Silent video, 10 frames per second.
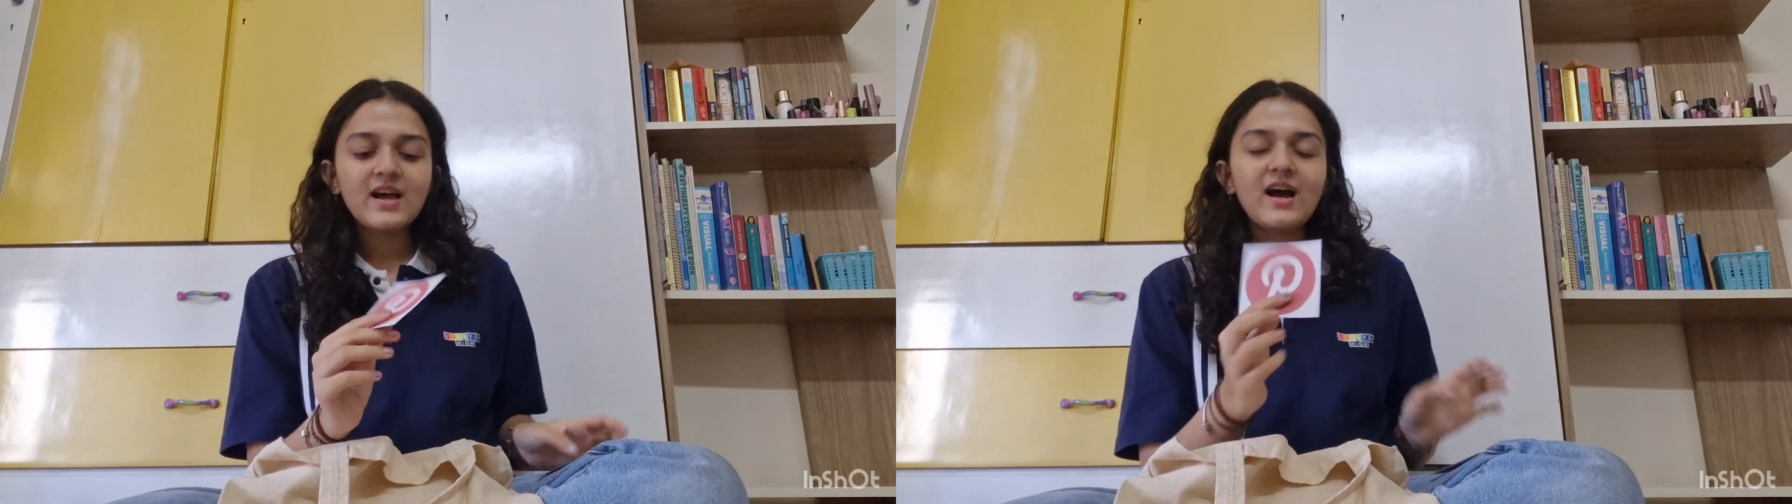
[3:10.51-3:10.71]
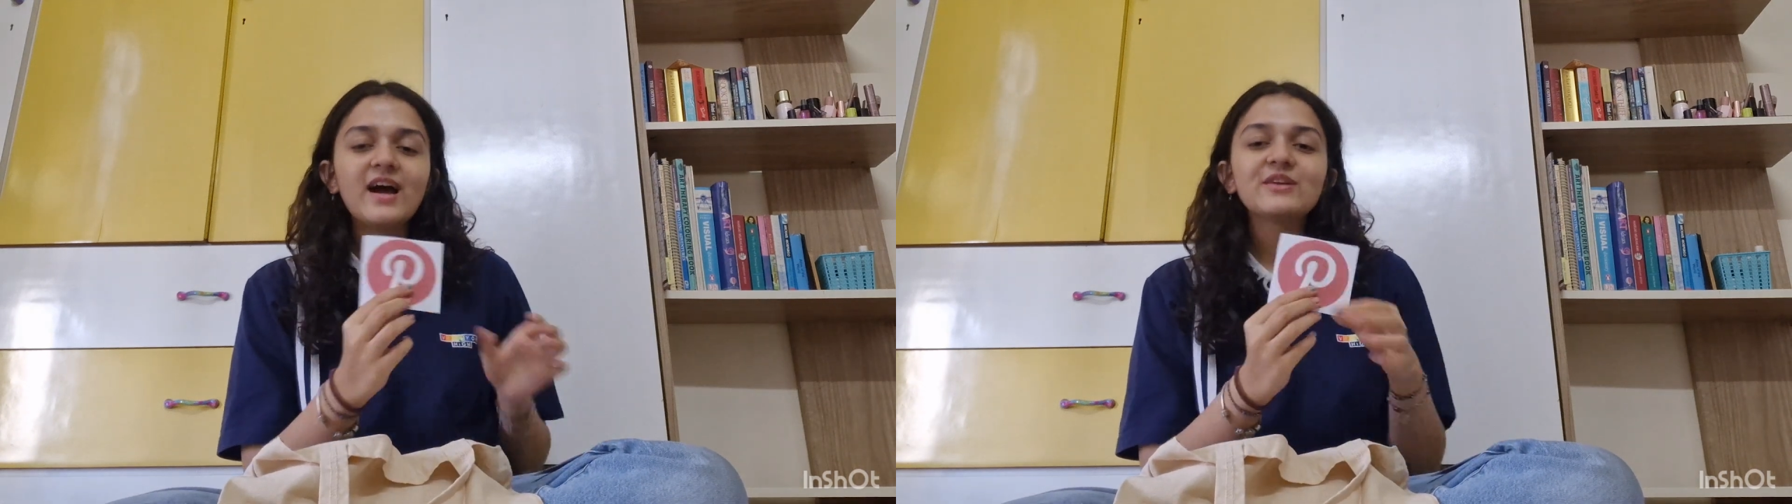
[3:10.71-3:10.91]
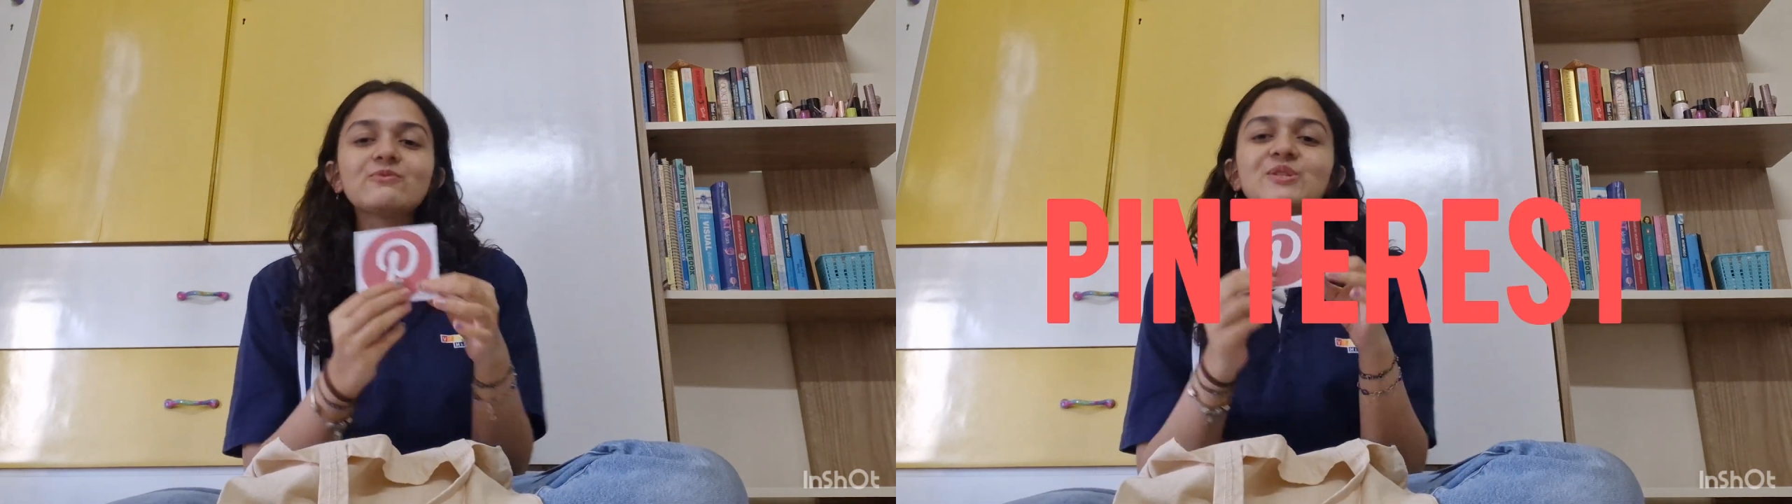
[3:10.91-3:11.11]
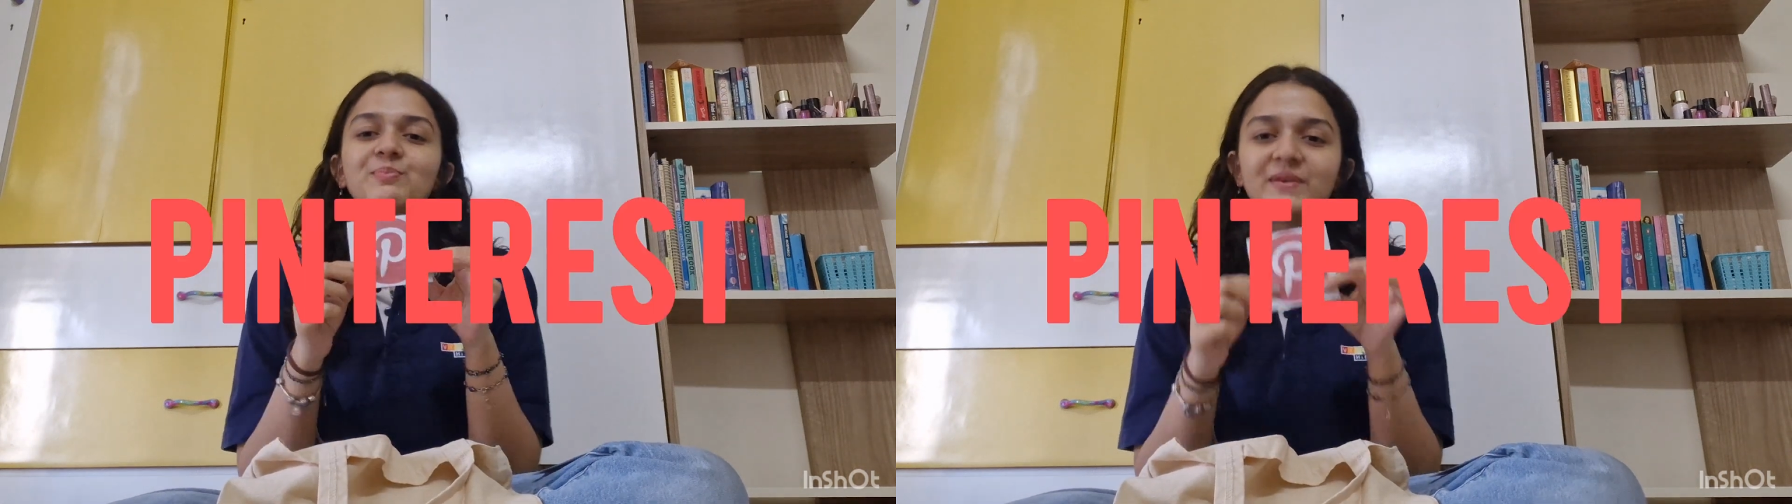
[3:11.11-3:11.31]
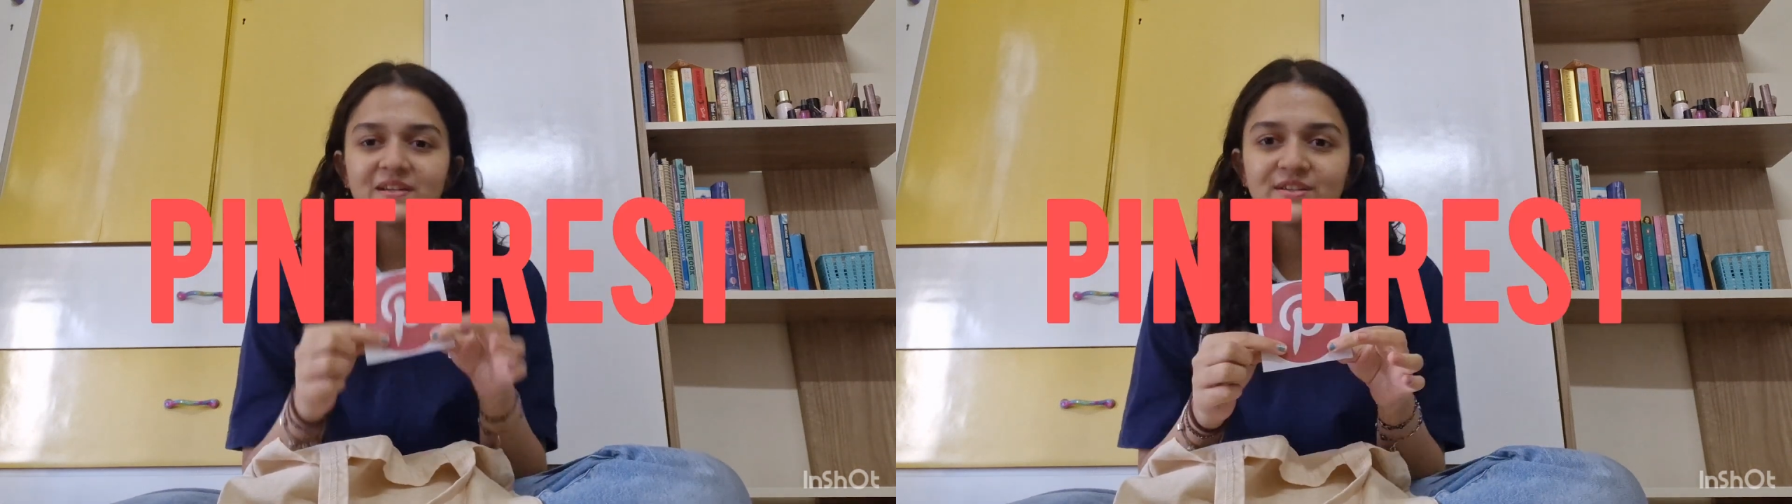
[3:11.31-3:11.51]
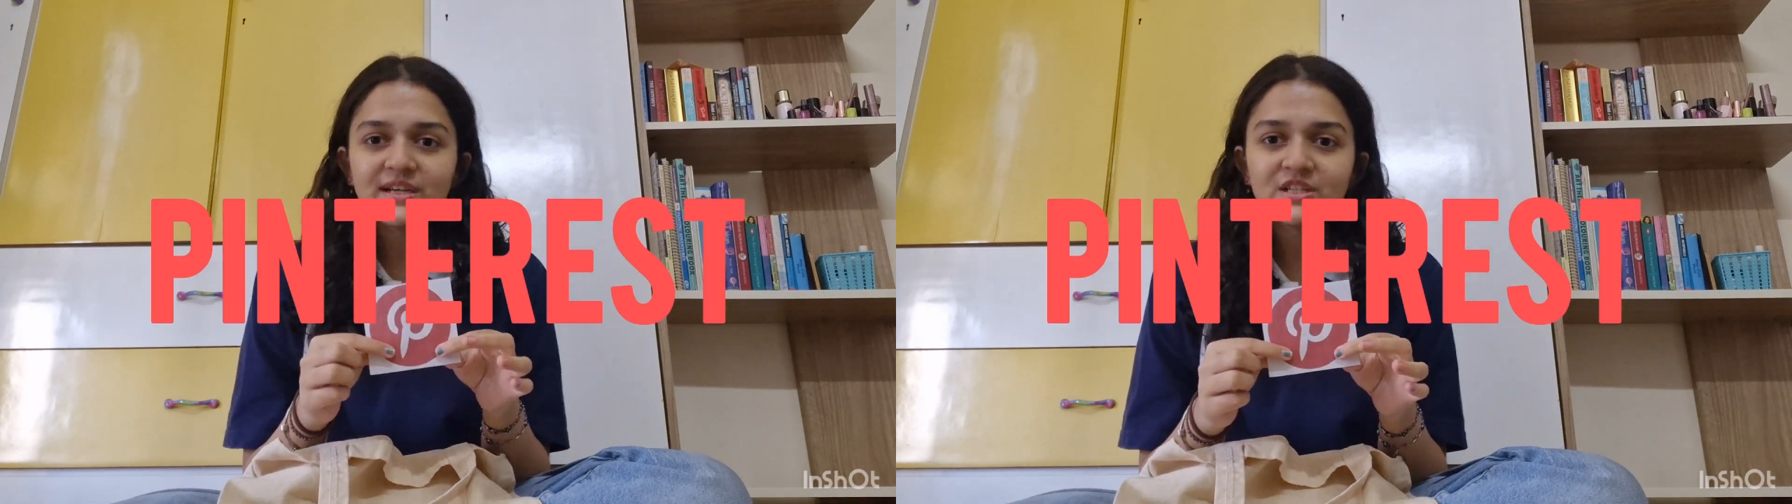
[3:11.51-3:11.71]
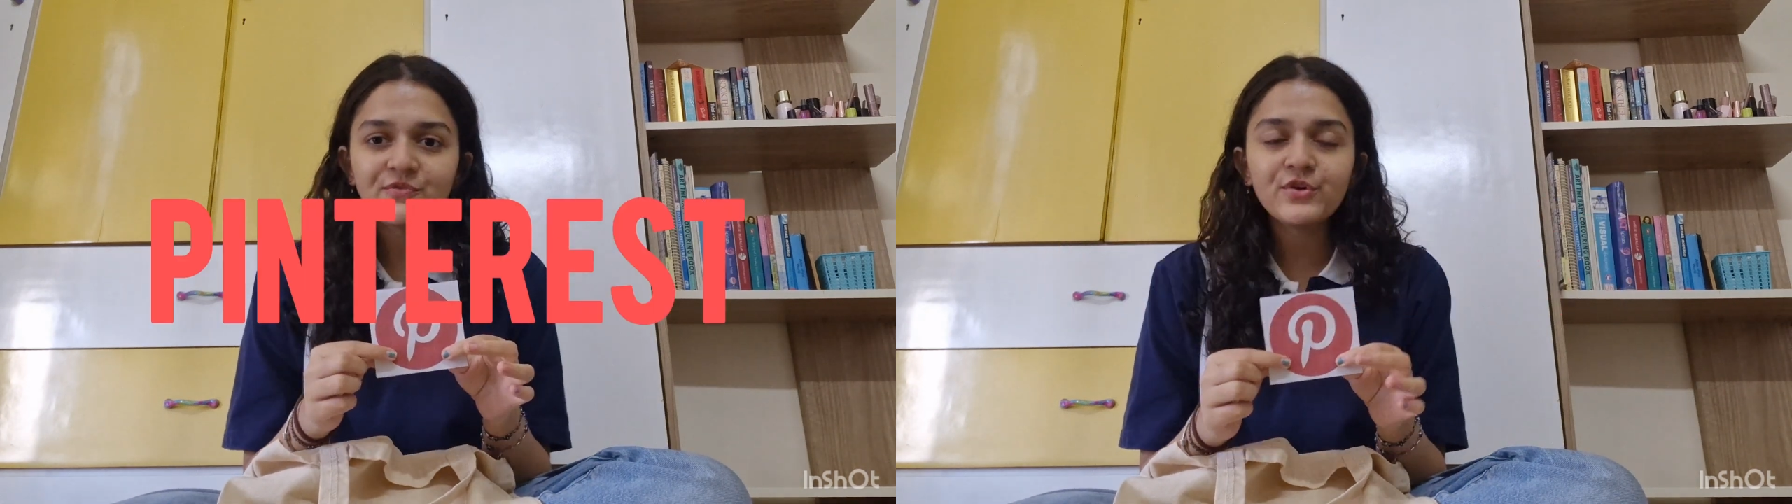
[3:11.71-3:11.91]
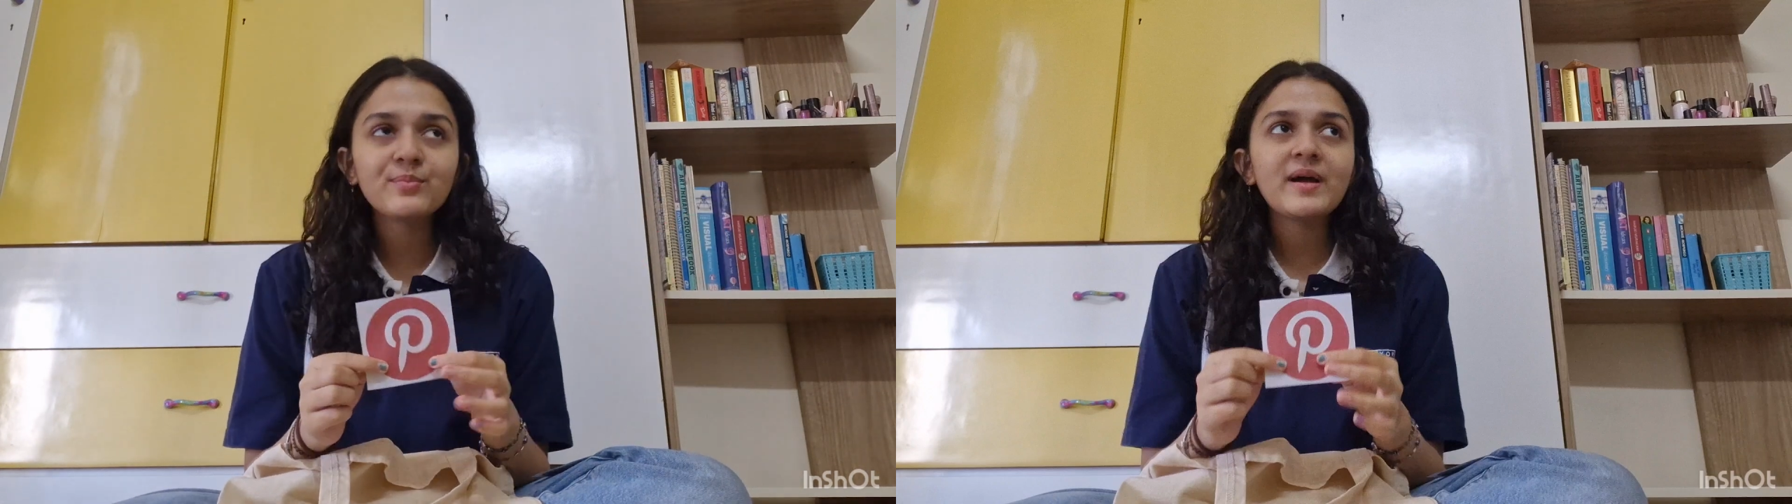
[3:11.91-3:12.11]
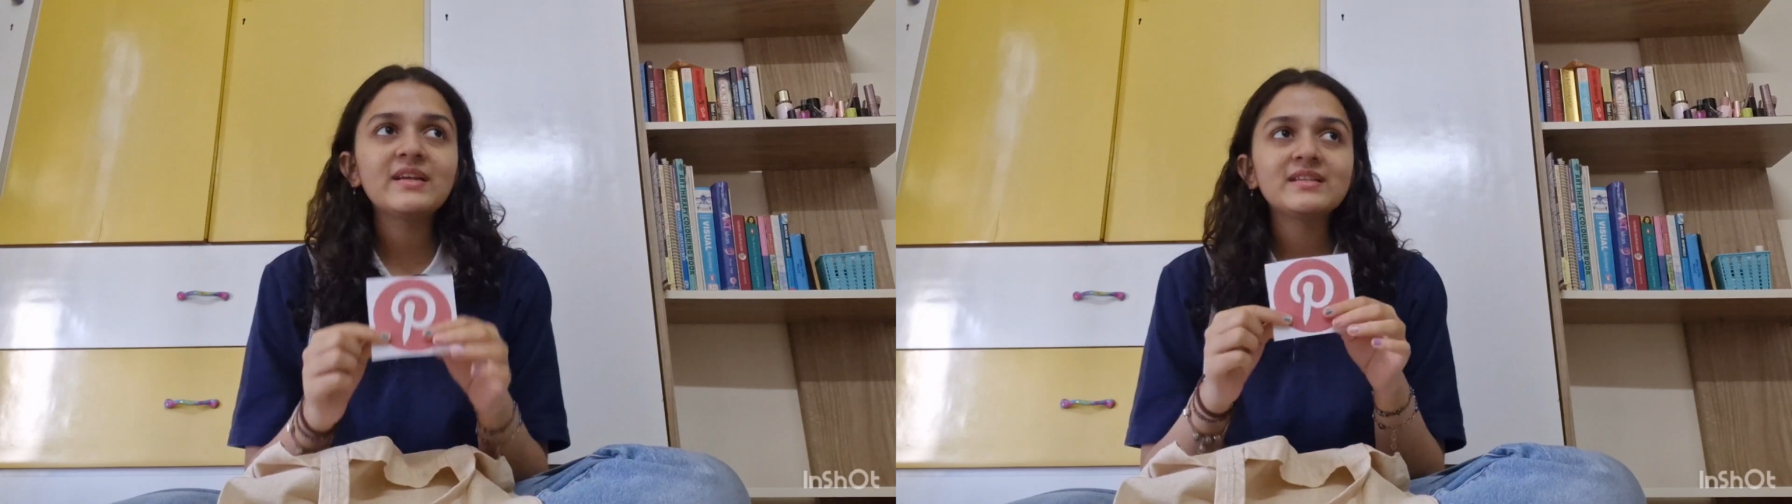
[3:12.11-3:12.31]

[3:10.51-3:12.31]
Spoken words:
I used Pinterest for my